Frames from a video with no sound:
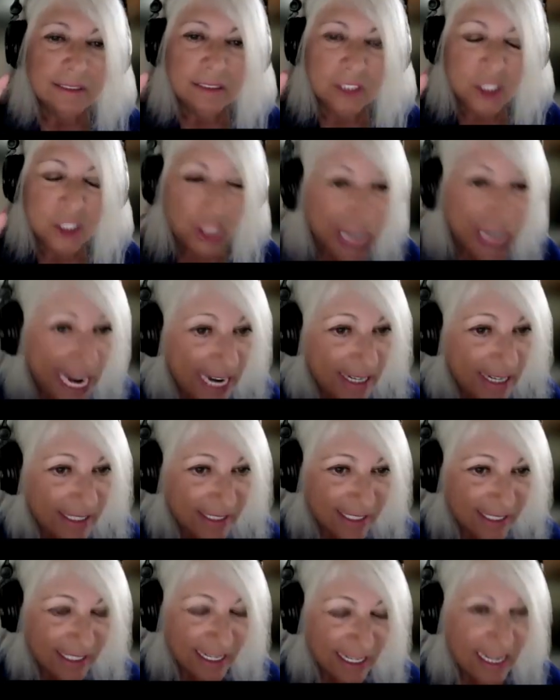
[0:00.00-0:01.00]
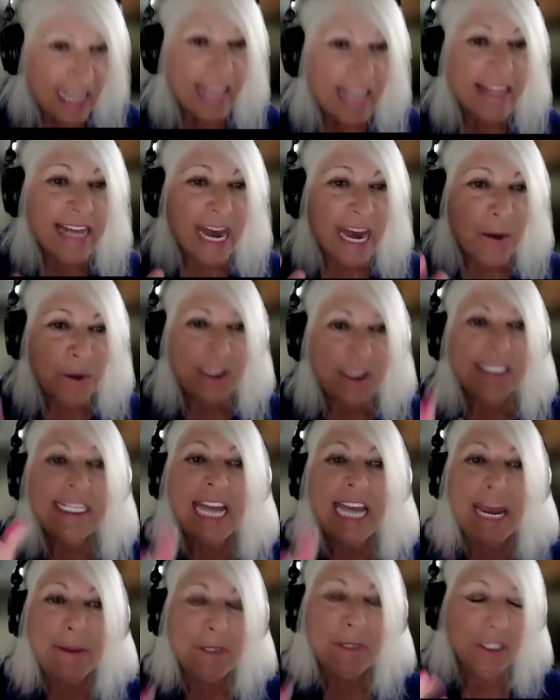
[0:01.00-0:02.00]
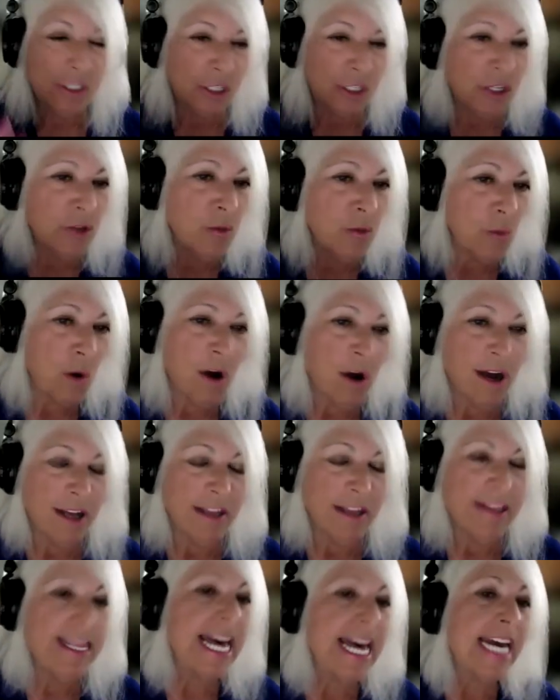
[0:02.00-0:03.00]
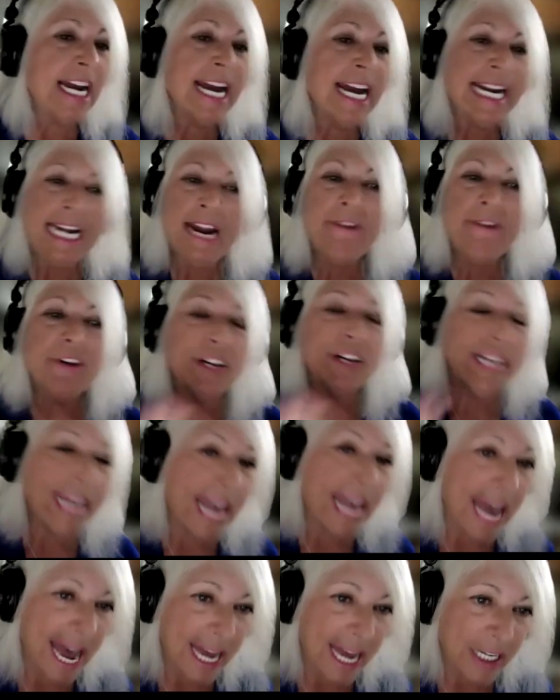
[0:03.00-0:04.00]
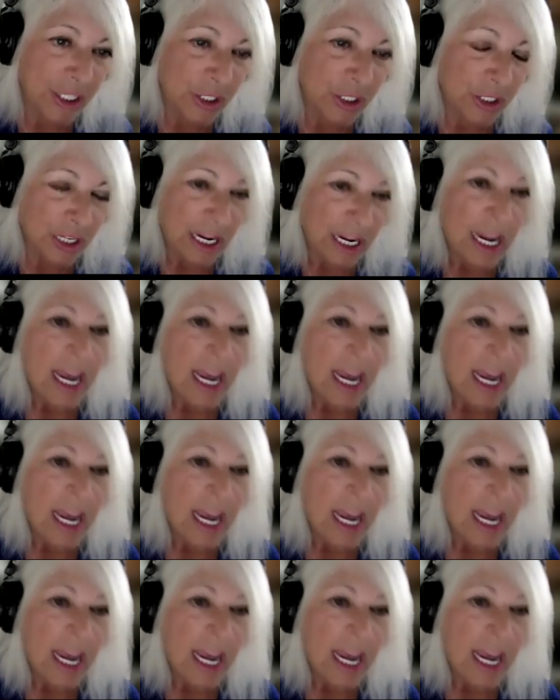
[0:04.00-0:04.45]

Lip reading: checks that were taped to the wall that I never cashed,